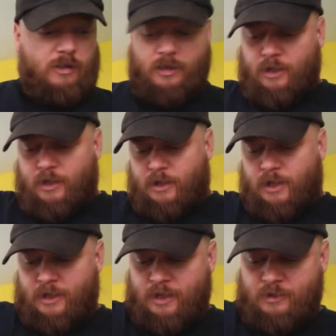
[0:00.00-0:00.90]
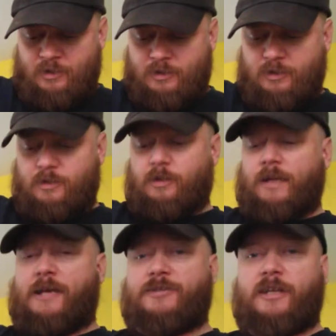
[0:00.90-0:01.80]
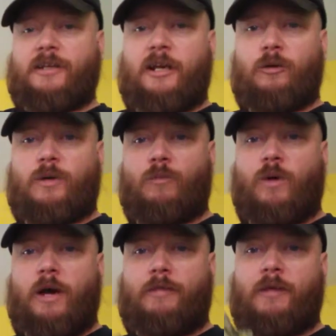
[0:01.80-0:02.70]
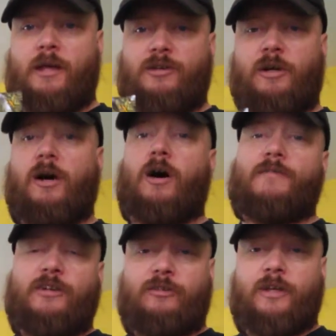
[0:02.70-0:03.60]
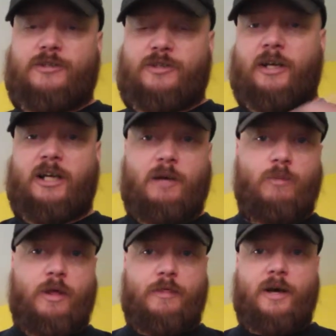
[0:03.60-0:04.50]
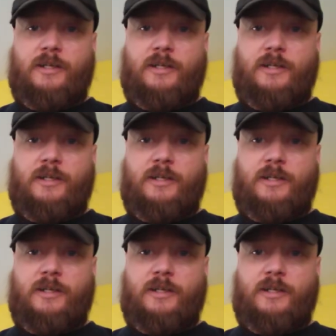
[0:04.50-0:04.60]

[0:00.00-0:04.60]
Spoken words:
And then the last thing that it will come with is, you know, obviously it's going to come with a